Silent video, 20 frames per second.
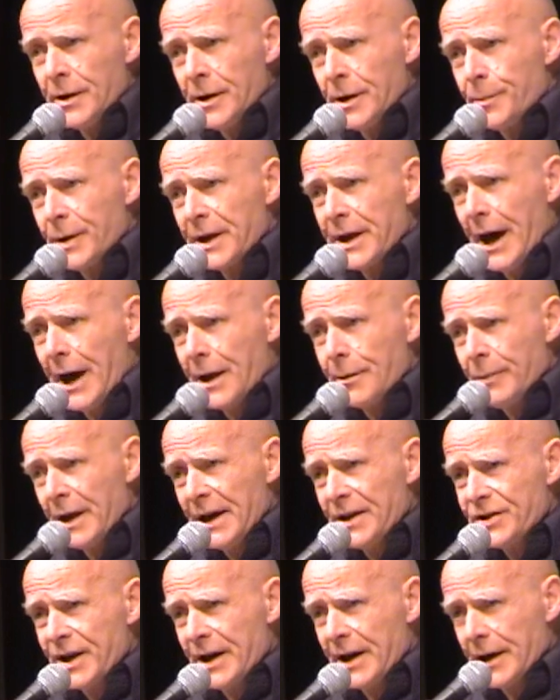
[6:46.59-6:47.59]
It began
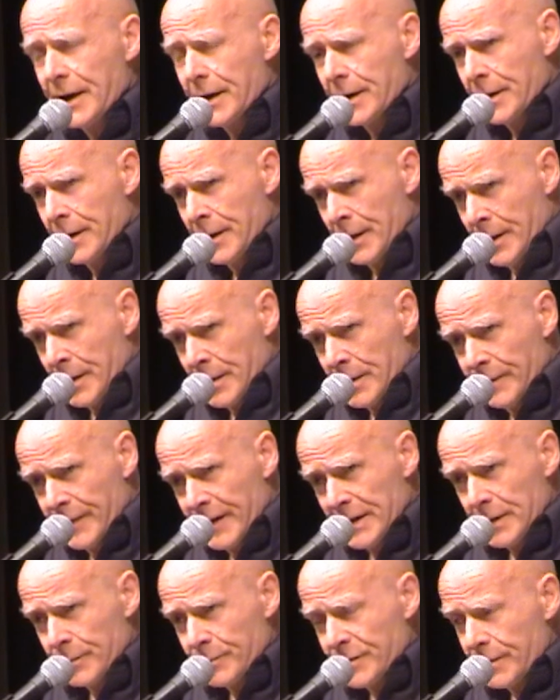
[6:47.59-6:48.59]
by saying, "The
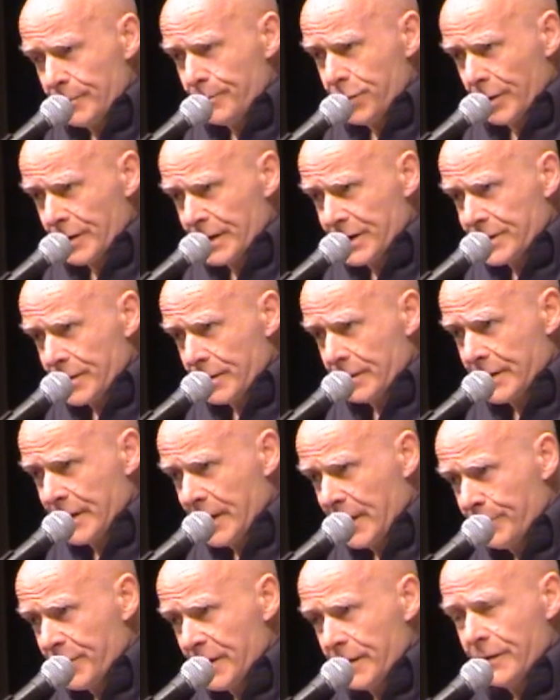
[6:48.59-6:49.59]
victims of Bloody Sunday
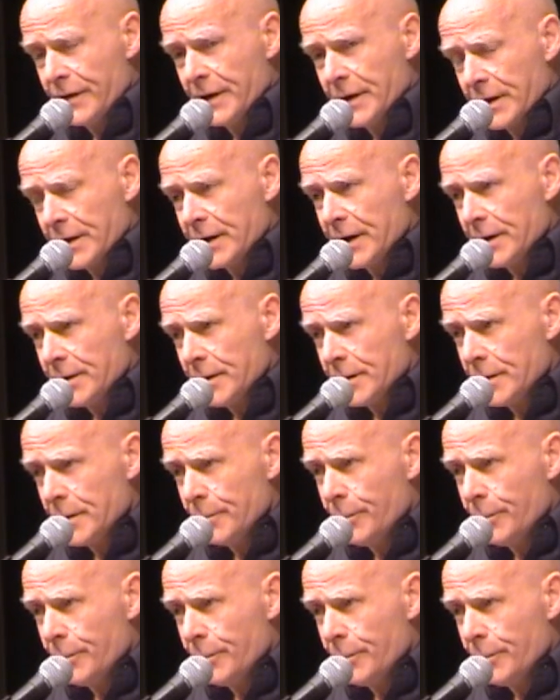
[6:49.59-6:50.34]
have been vindicated,